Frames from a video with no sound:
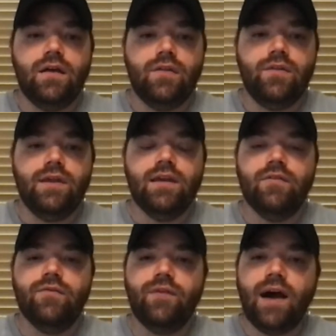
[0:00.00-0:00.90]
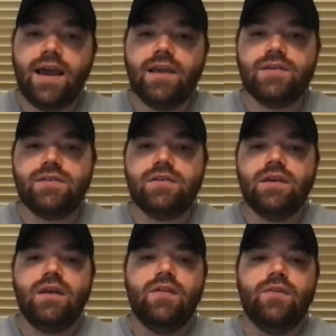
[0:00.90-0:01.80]
the advice
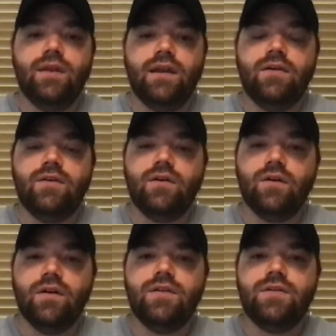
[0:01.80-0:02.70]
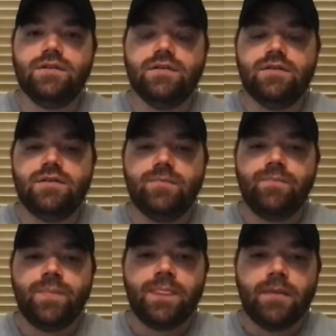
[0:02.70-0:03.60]
that encourages
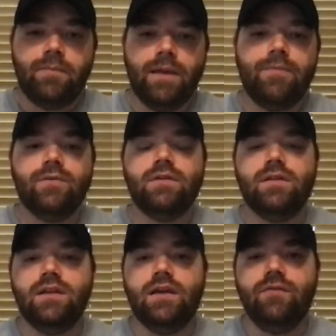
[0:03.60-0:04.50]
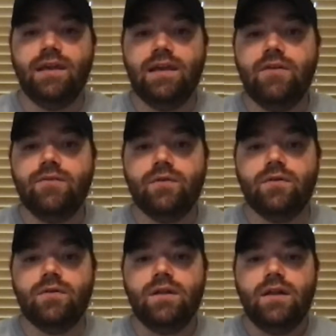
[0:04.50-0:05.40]
people to live evil